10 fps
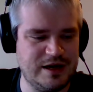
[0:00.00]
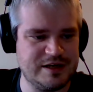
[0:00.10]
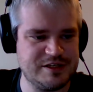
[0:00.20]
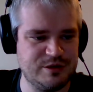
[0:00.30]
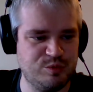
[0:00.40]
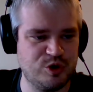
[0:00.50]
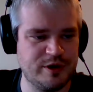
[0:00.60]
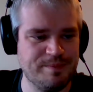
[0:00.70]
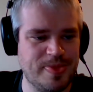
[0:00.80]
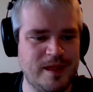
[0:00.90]
onto the
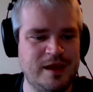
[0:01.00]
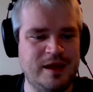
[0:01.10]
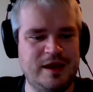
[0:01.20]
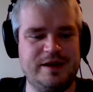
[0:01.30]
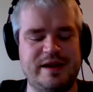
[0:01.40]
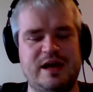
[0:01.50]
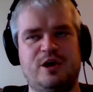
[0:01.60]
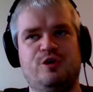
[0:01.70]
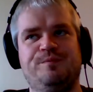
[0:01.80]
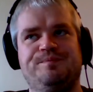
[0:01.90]
board.
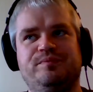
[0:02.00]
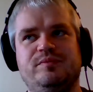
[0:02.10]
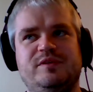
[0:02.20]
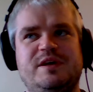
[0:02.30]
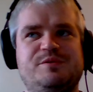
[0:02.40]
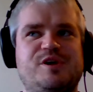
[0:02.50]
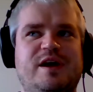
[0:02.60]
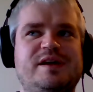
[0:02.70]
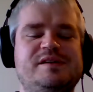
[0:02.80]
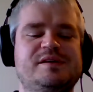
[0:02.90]
Now, deep
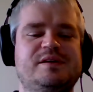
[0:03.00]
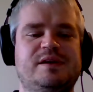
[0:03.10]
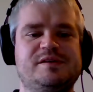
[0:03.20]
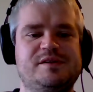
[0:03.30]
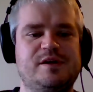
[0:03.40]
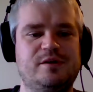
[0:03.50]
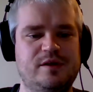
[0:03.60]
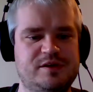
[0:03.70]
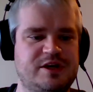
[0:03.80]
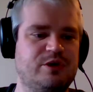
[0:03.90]
strike isn't
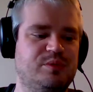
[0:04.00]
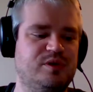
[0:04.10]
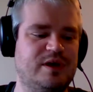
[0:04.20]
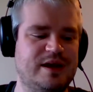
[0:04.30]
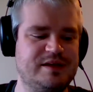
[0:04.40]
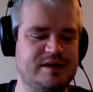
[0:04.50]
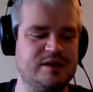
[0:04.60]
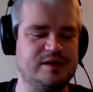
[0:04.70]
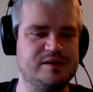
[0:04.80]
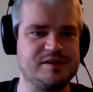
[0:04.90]
necessarily a terrible
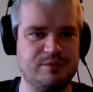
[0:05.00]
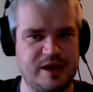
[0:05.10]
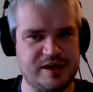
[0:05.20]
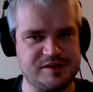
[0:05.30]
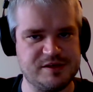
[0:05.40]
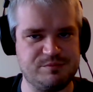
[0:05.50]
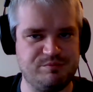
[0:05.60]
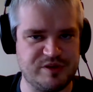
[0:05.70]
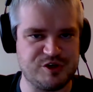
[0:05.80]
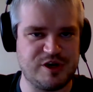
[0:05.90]
idea in some cases,
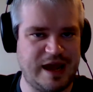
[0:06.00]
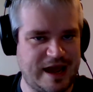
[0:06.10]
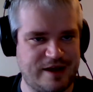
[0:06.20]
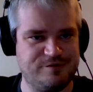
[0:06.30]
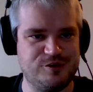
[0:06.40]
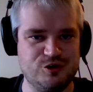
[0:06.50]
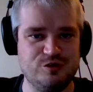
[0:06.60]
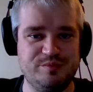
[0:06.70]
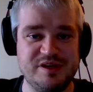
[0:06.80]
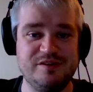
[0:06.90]
but you have
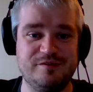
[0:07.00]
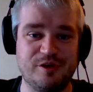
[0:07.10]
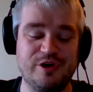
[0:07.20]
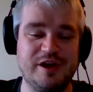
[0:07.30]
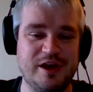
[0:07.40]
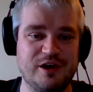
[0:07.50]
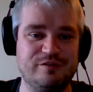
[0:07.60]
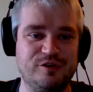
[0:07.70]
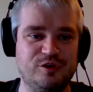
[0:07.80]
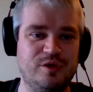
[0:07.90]
to be very
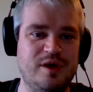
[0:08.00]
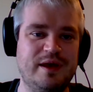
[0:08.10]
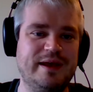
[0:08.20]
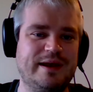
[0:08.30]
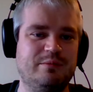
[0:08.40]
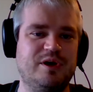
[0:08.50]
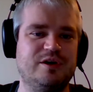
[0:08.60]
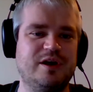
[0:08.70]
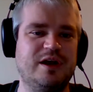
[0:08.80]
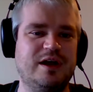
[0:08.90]
careful
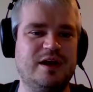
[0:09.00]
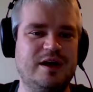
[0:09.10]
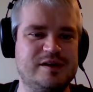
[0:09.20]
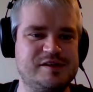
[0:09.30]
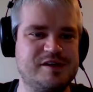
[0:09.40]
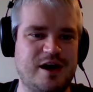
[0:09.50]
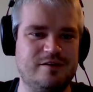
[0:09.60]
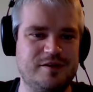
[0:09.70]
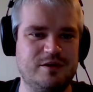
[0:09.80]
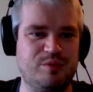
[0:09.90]
about a
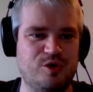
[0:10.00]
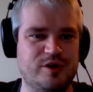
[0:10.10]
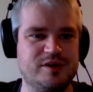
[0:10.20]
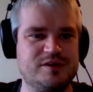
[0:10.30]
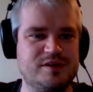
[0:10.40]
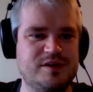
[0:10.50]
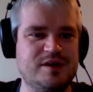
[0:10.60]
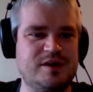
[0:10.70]
savvy opponent